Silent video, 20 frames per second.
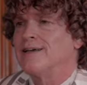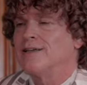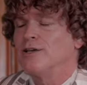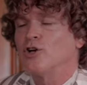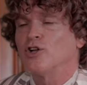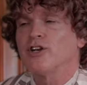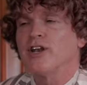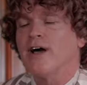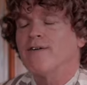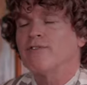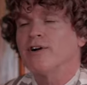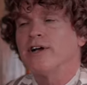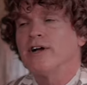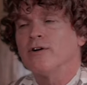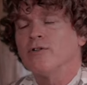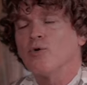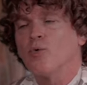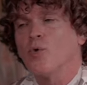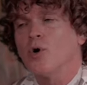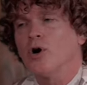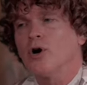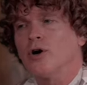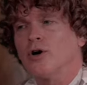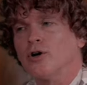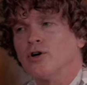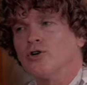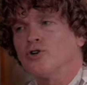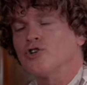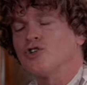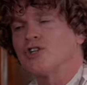you'll never hear the
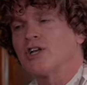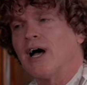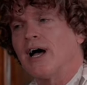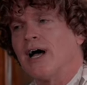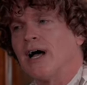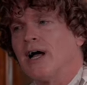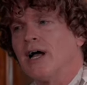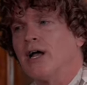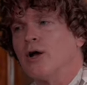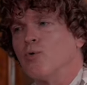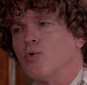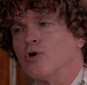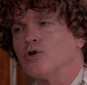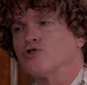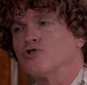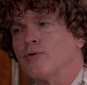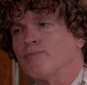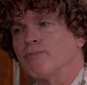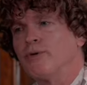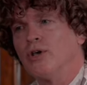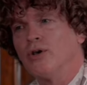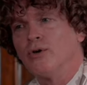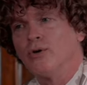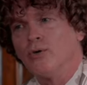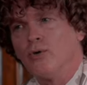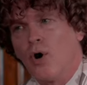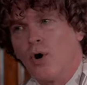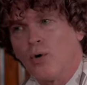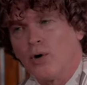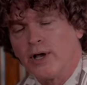words "I worship
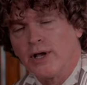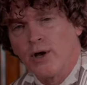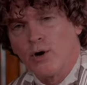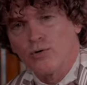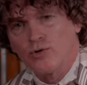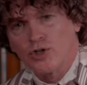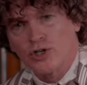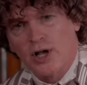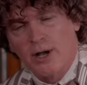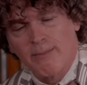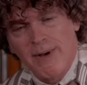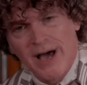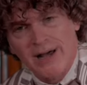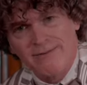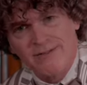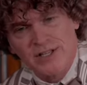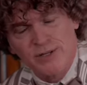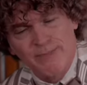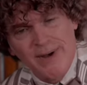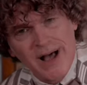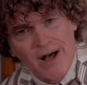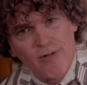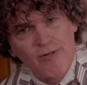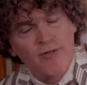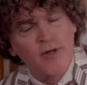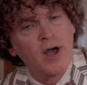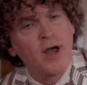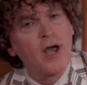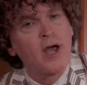you, Holy Ghost" come out of his mouth,